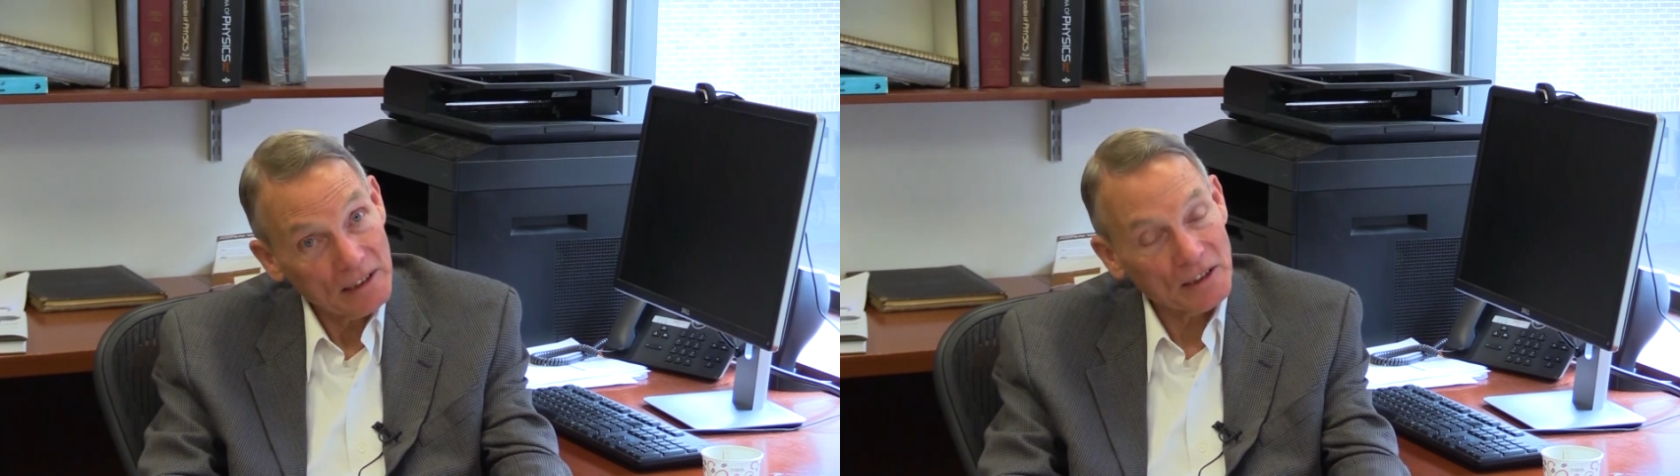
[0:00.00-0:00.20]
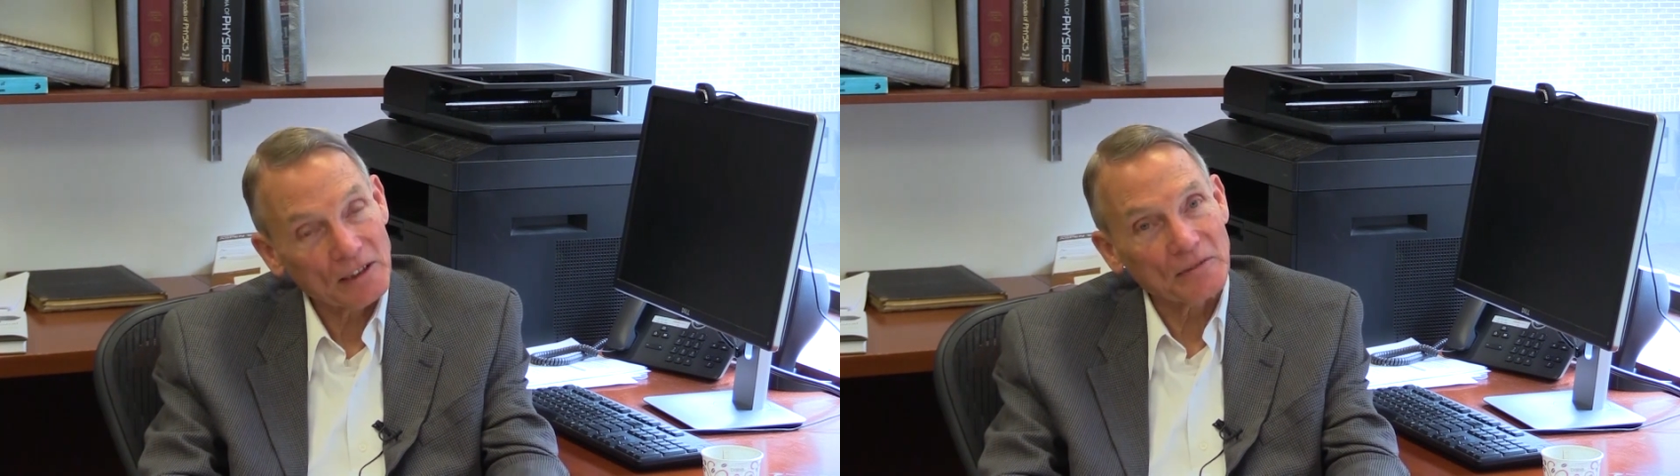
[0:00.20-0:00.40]

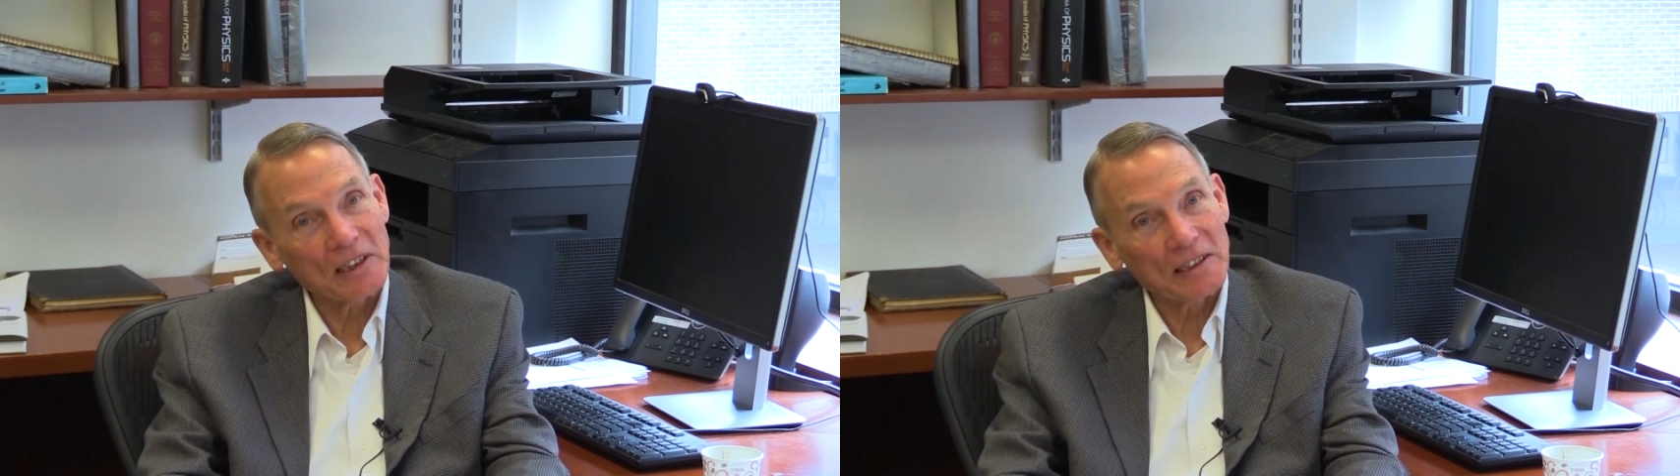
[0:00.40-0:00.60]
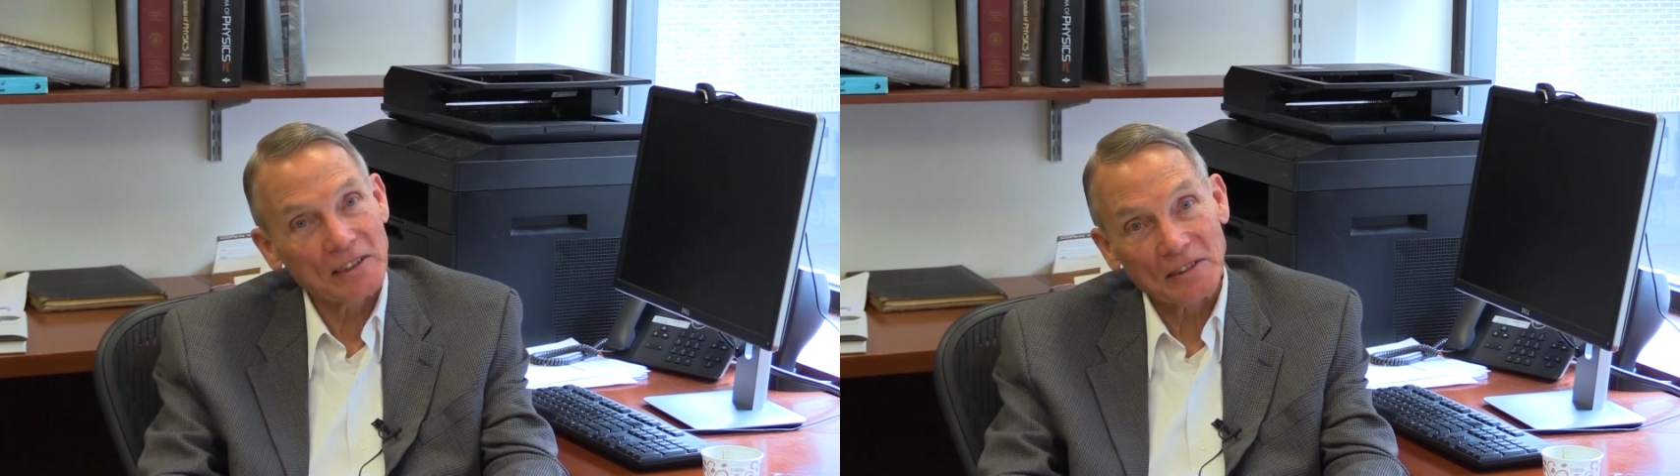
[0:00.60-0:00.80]
edges of
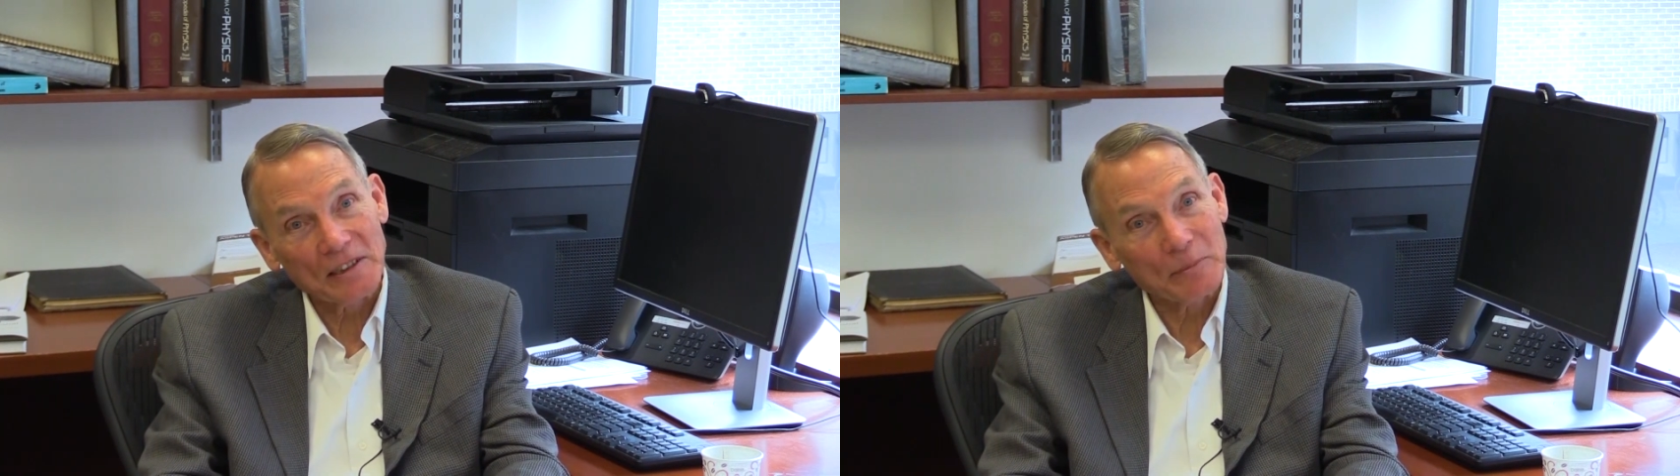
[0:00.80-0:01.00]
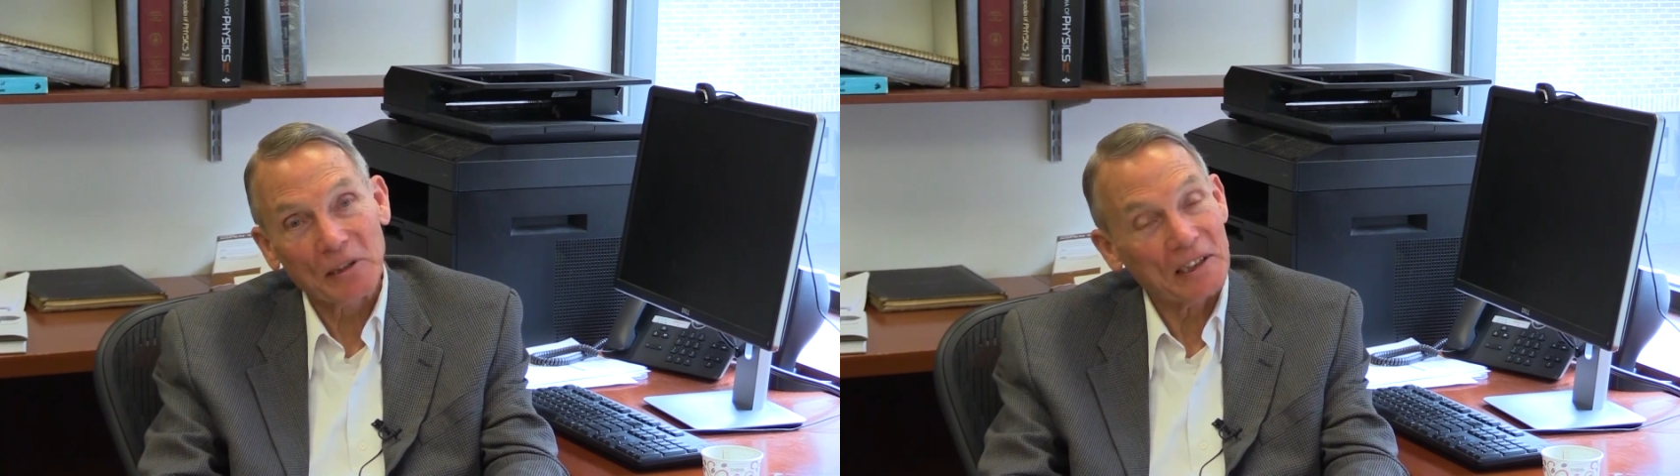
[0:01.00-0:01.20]

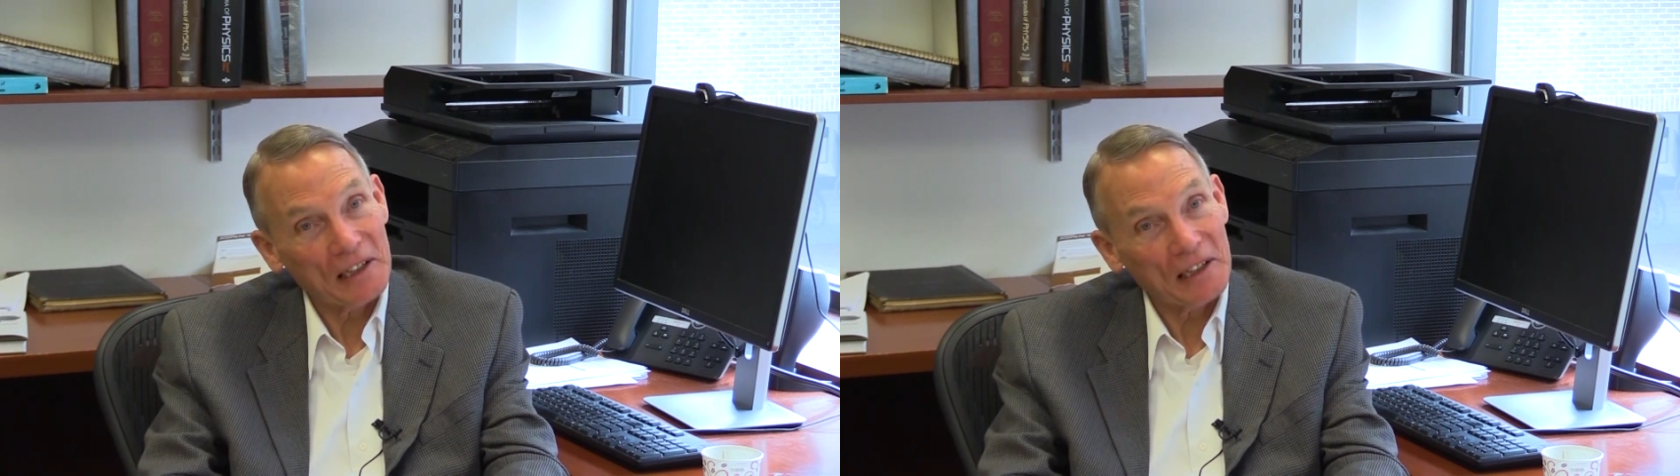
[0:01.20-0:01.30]
deserts simply